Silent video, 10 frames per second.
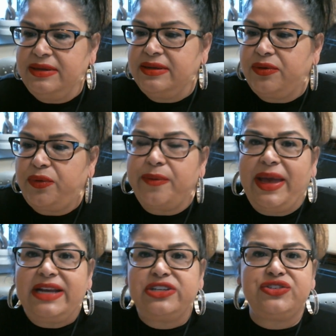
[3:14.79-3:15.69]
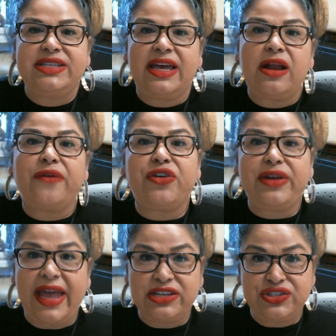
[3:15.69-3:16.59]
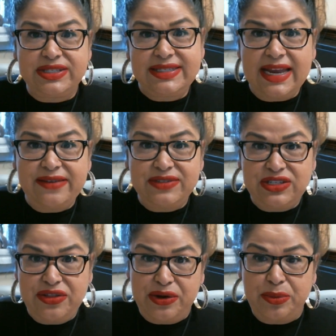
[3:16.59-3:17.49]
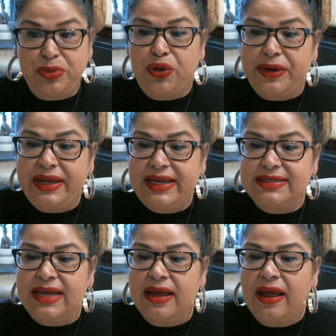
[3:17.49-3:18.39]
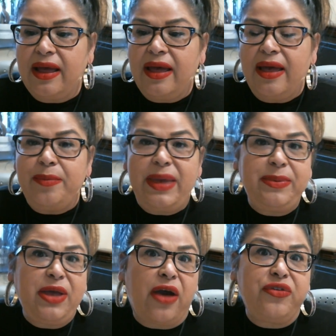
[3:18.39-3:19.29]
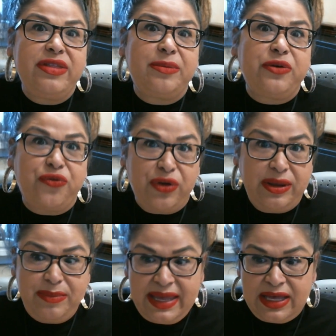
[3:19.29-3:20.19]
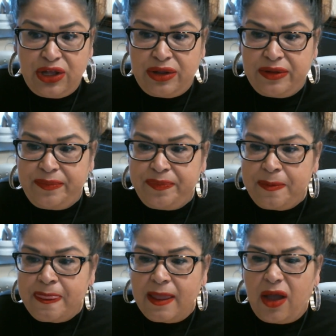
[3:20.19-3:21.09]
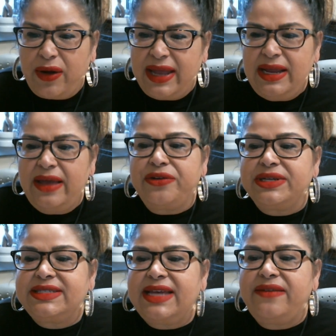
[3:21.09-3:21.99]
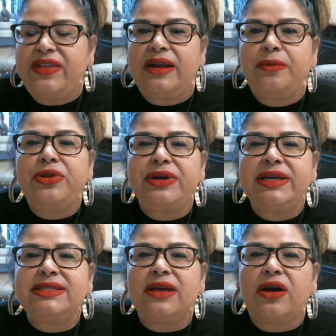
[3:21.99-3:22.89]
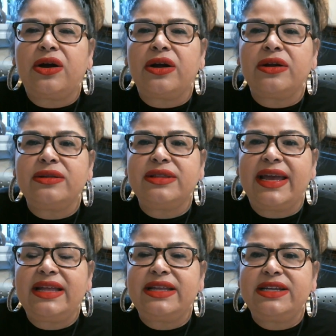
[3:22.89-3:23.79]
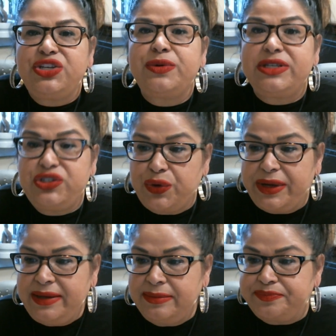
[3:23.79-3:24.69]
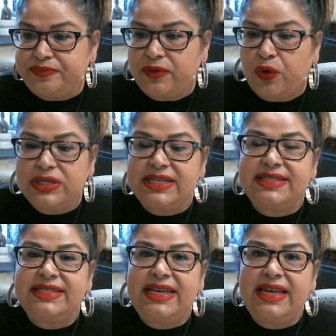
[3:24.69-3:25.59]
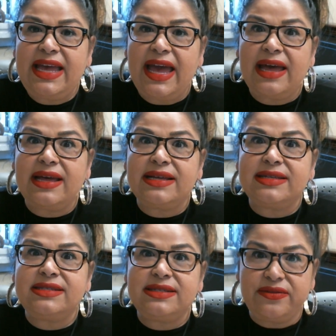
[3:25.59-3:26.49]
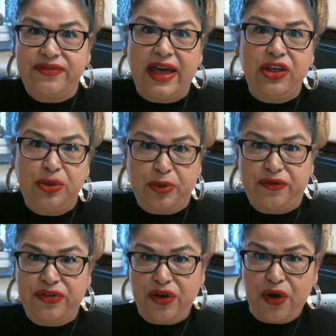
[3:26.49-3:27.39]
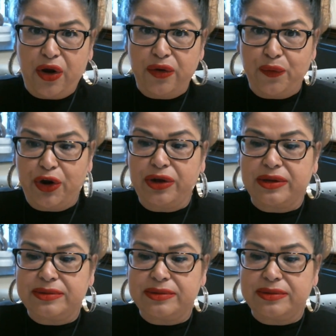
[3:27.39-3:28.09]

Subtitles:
where managers can offer cash incentives to their employees, maybe offer them a free meal, or any other incentive that employees are likely to enjoy or to see as valuable for their hard work.